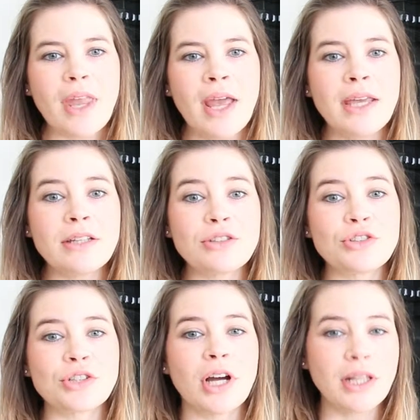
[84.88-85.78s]
I
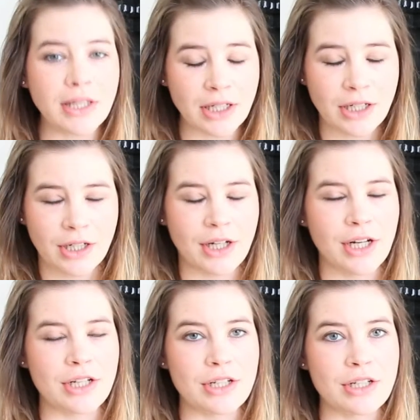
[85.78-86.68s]
strongly
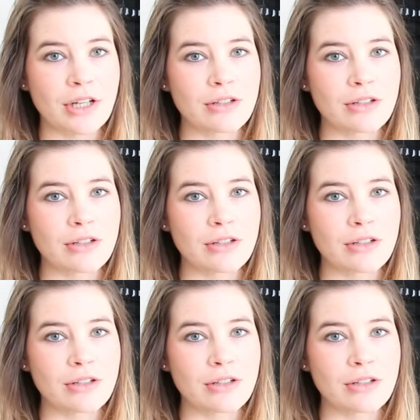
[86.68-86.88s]
encourage